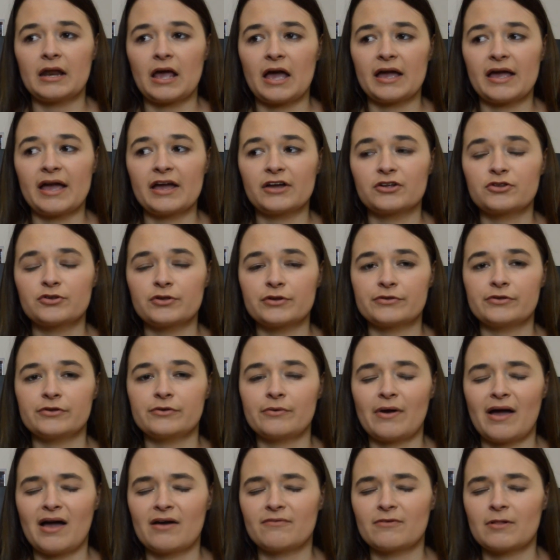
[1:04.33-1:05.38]
I actually
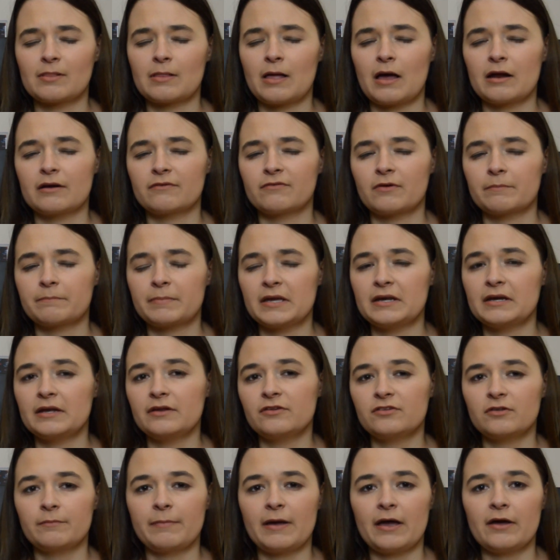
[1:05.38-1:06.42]
do have a lot of
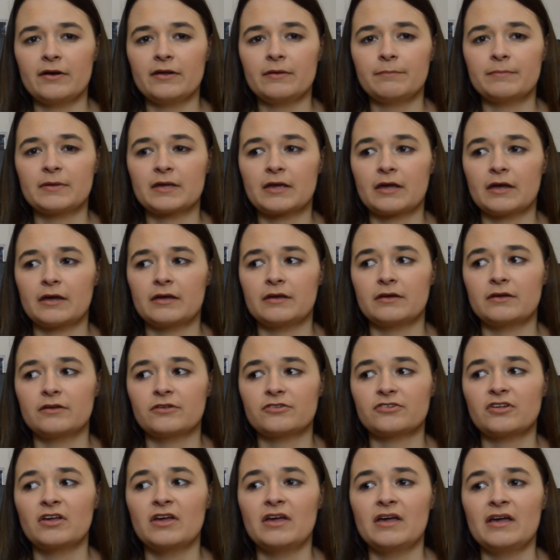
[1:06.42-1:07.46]
opinions about it
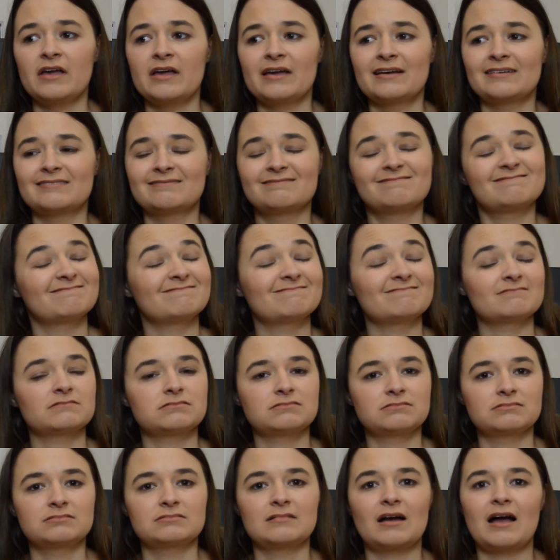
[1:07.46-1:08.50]
because
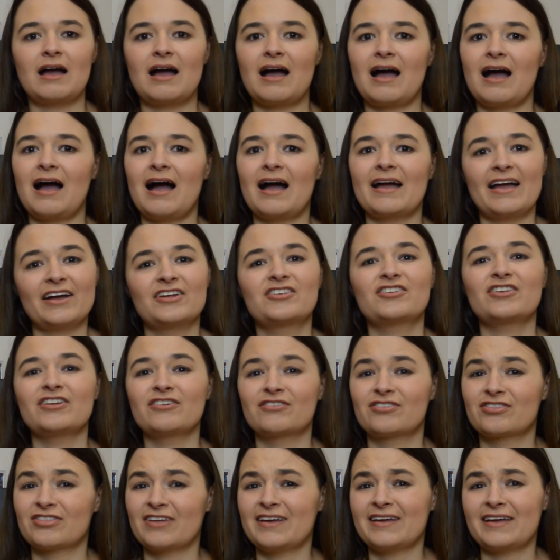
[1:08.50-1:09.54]
I
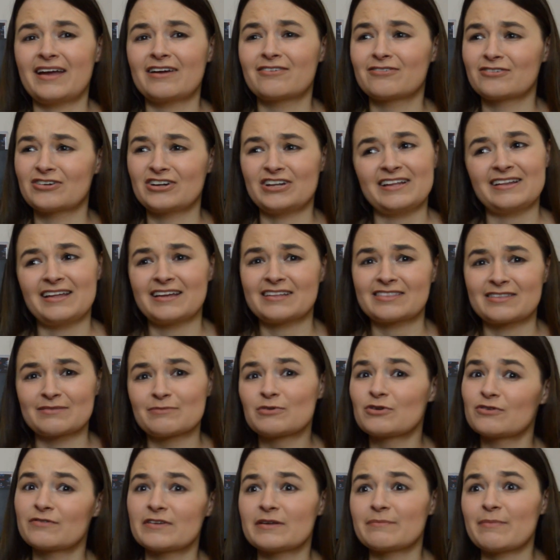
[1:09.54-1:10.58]
actually think I really like the
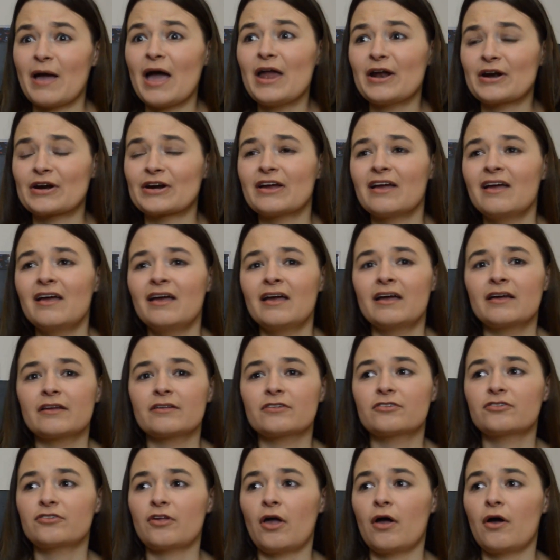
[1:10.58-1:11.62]
movie better.
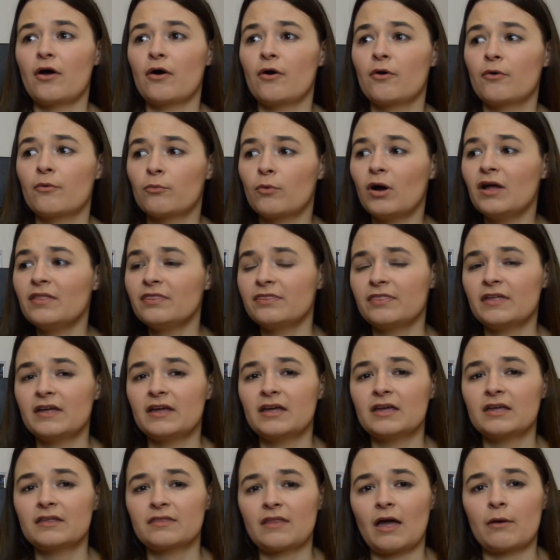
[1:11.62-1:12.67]
So one
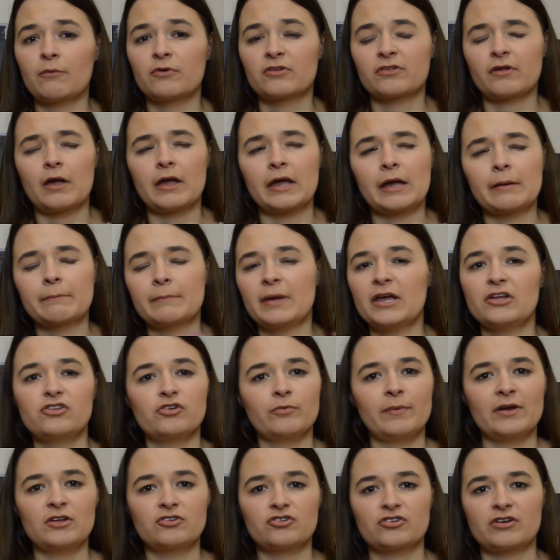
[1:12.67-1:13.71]
thing that was a
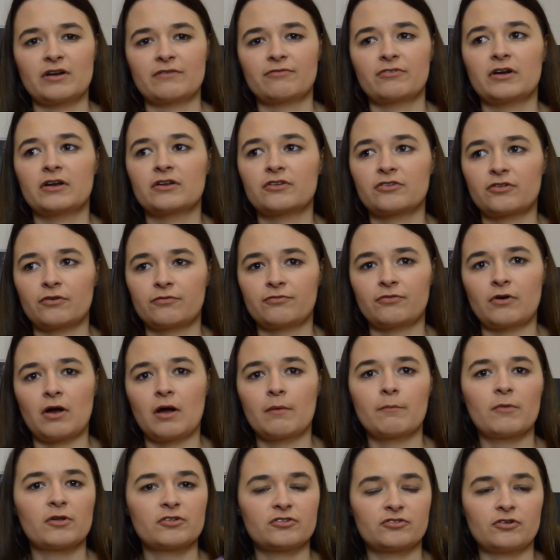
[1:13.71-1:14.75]
major, major difference
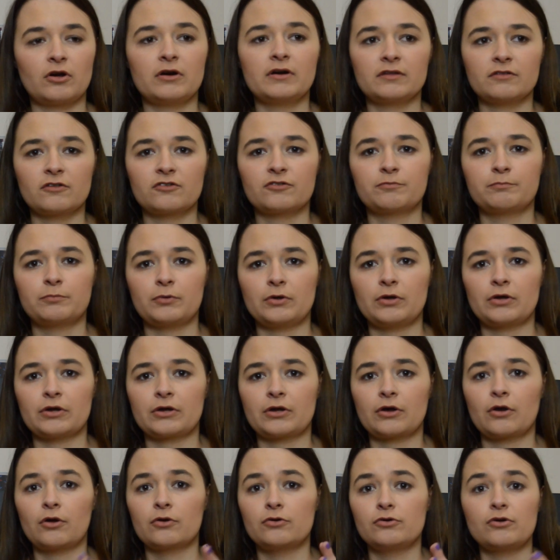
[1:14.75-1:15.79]
from starting this
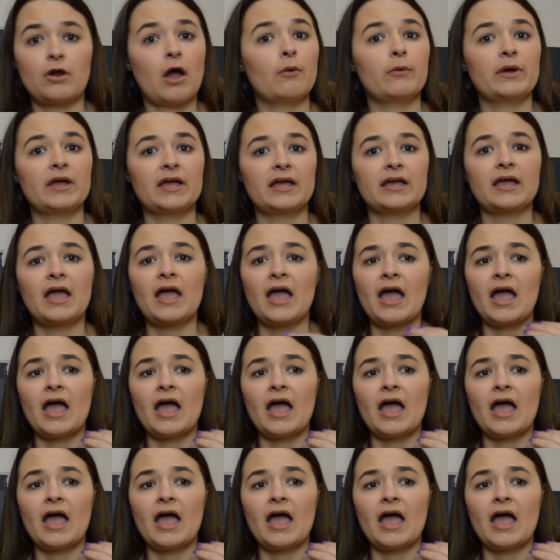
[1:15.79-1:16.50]
book, knowing